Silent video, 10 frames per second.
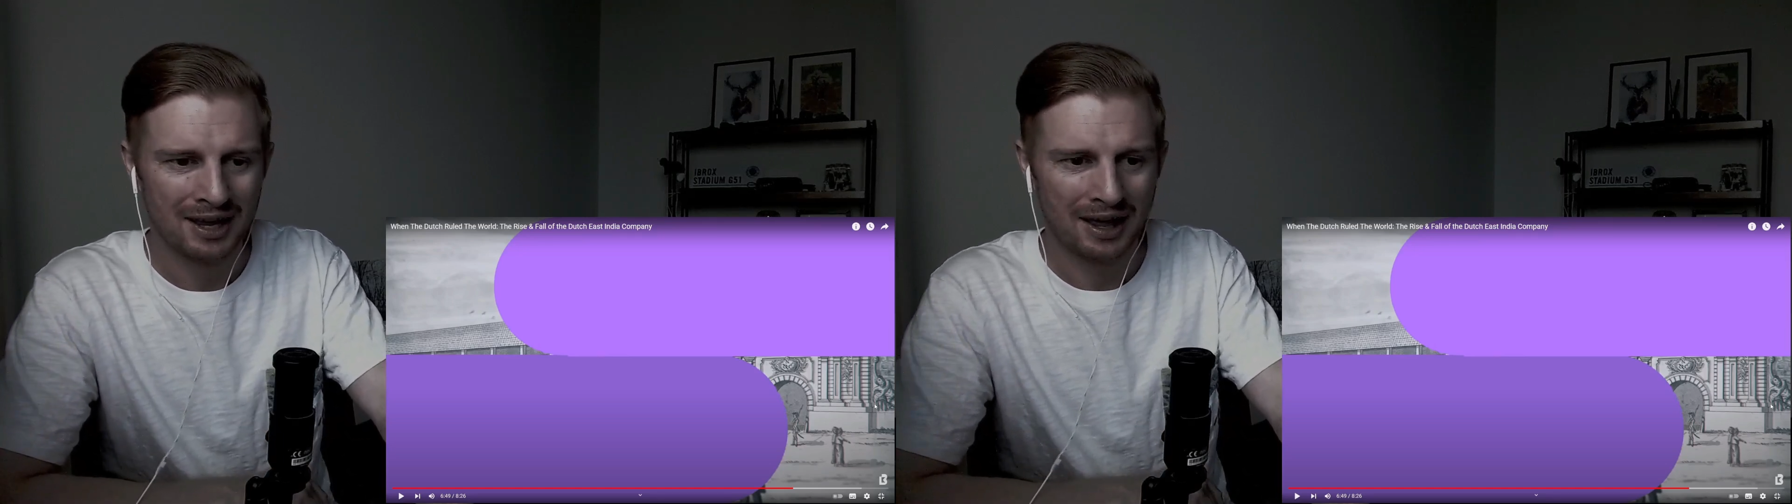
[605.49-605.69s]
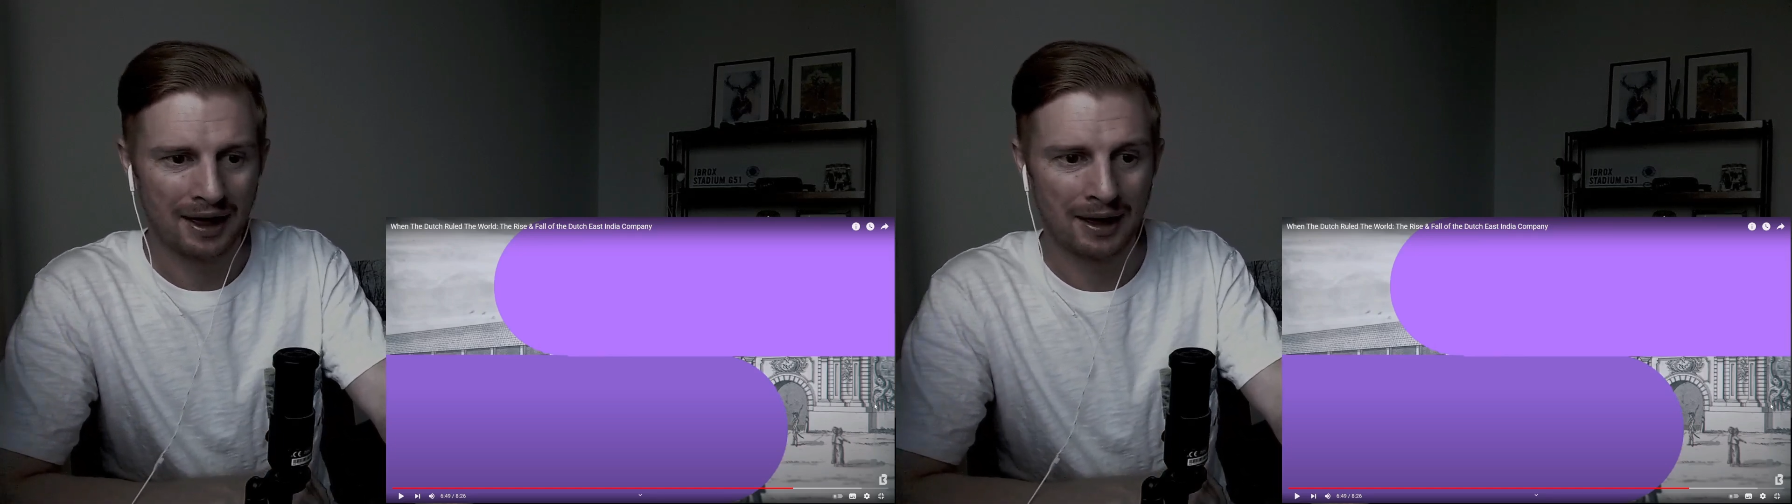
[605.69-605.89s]

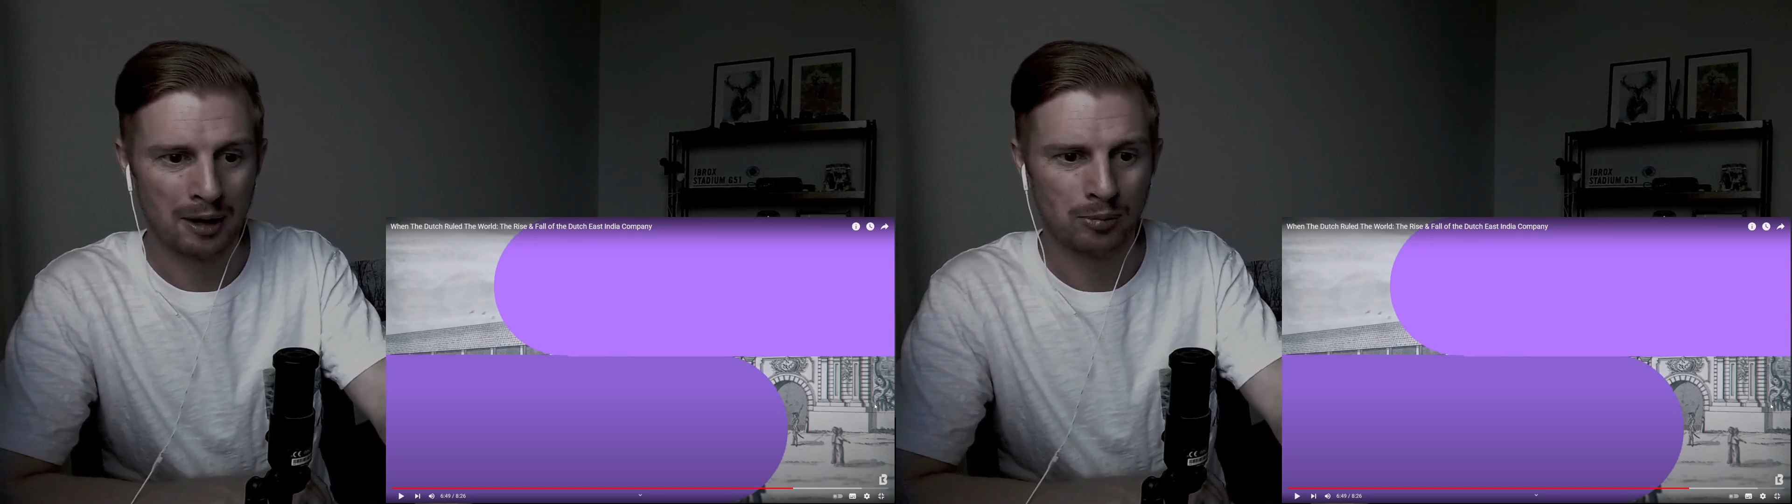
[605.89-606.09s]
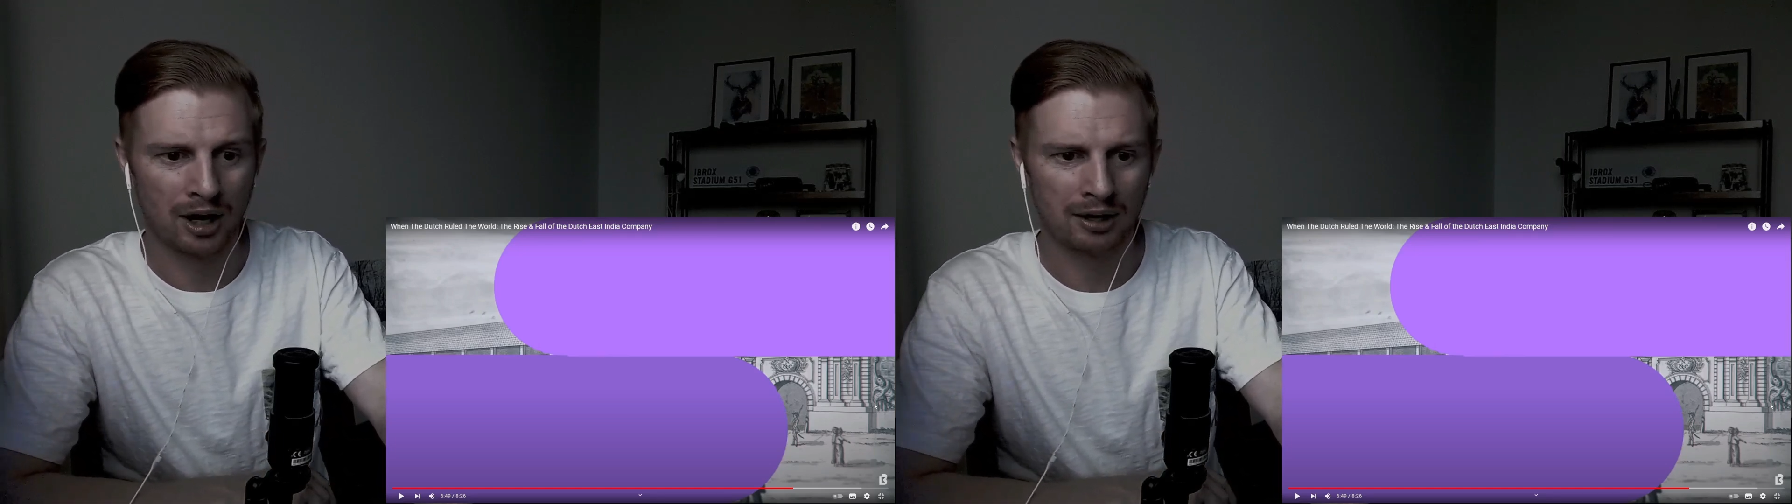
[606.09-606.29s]

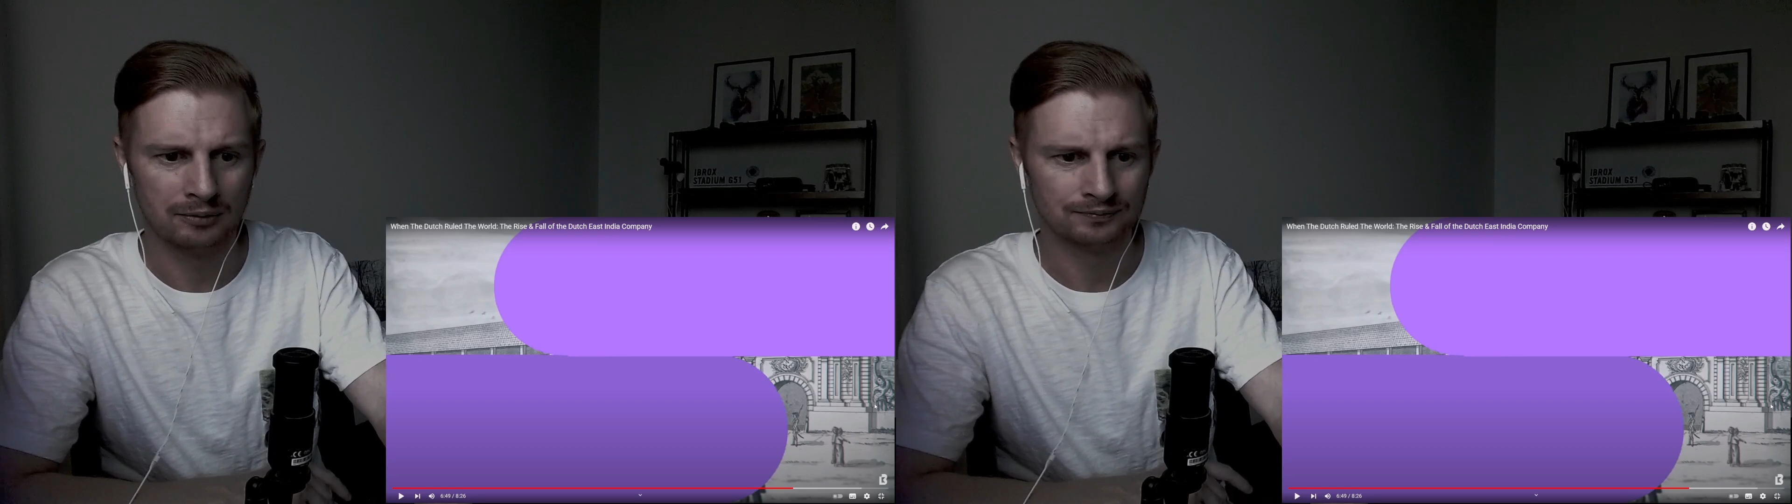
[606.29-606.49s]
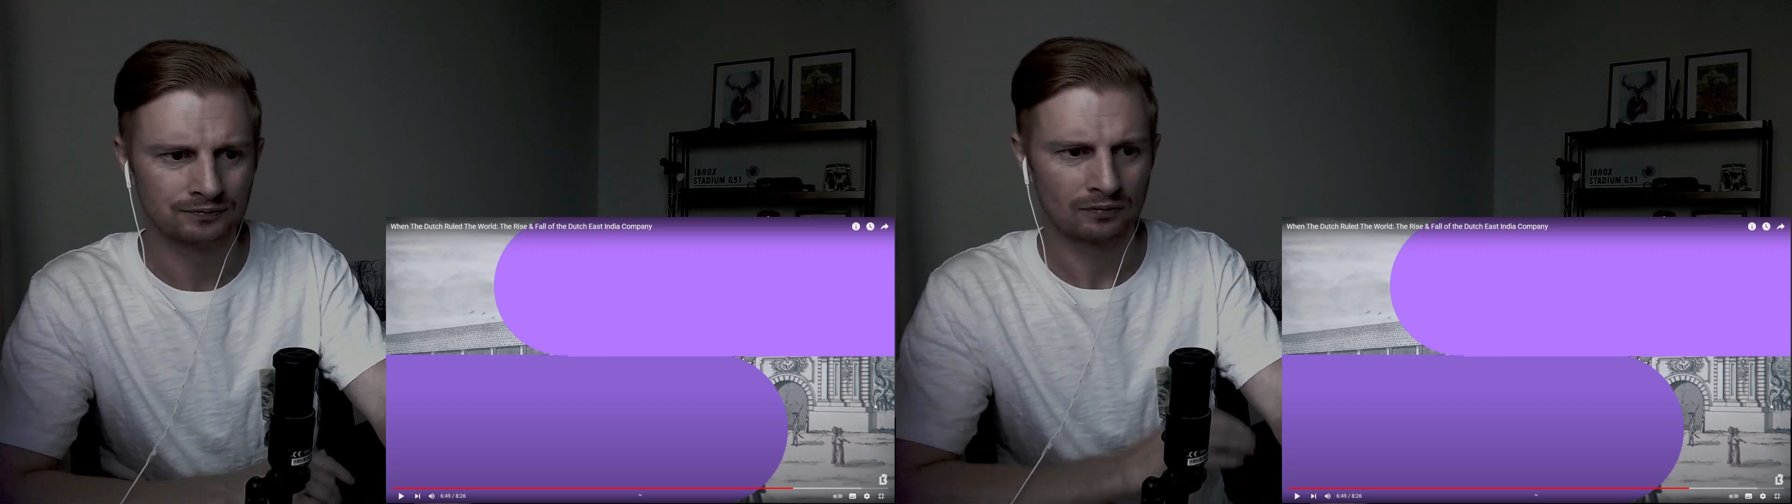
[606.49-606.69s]
But
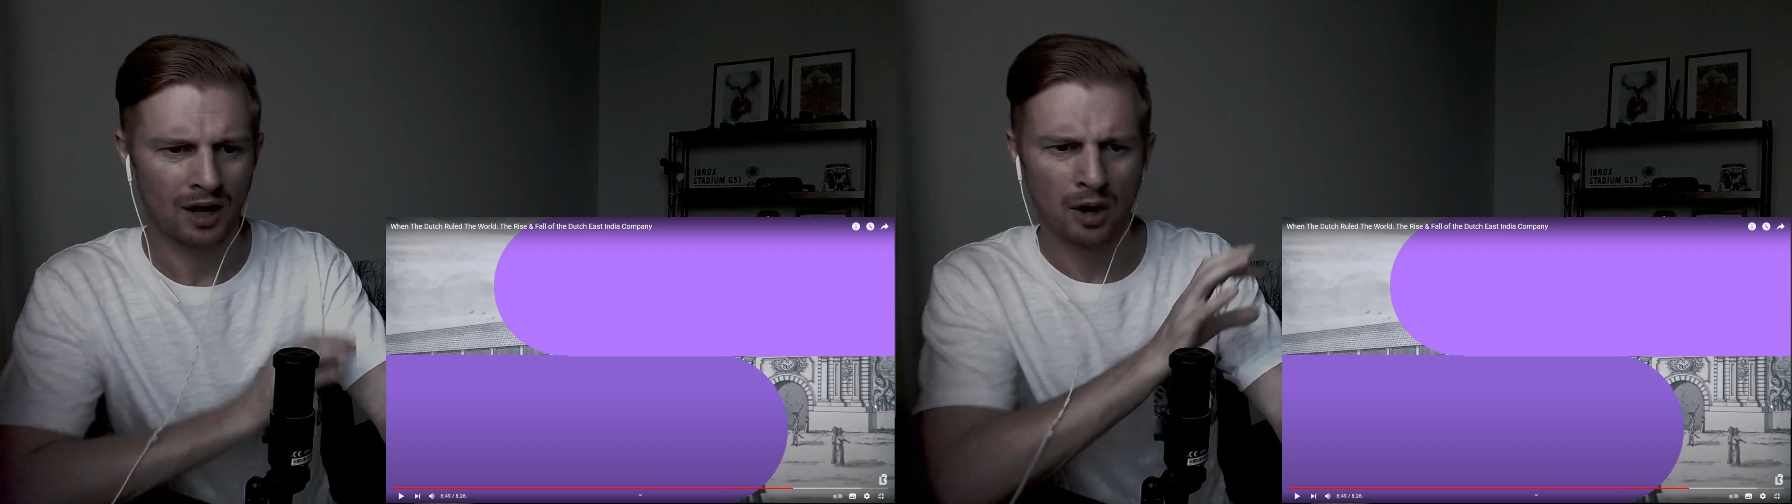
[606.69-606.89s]
how